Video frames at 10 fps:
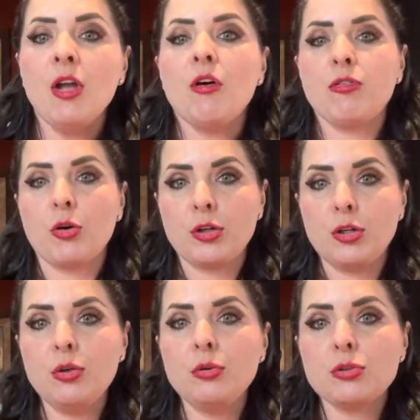for
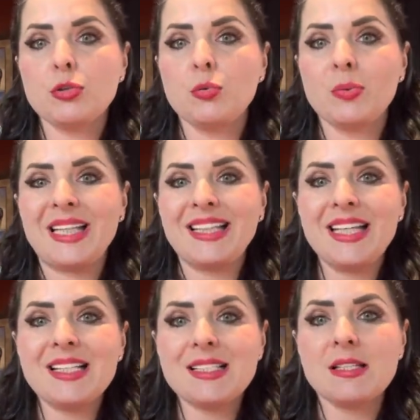you to
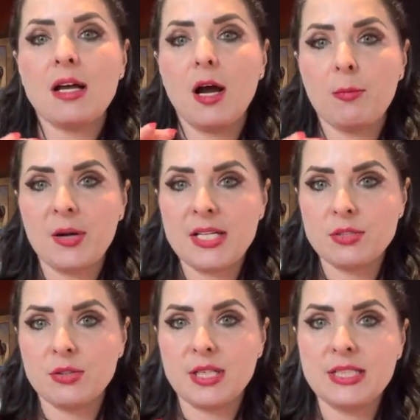release
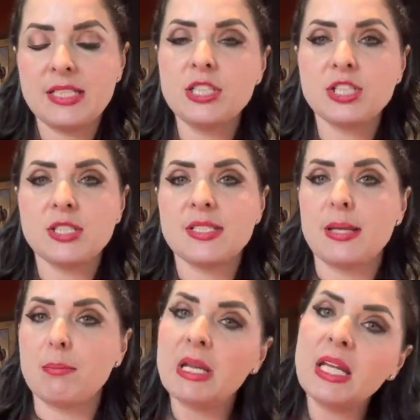appraisal contingency,
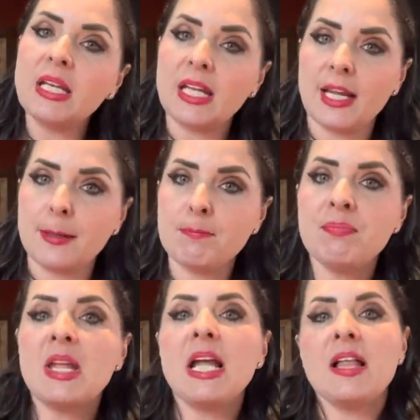meaning
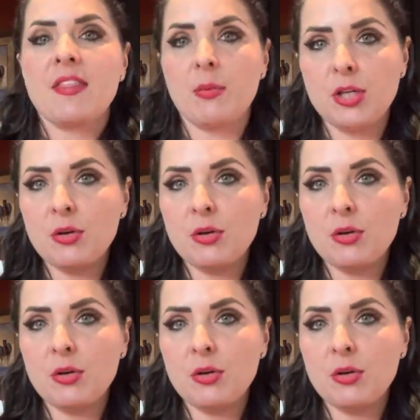that when you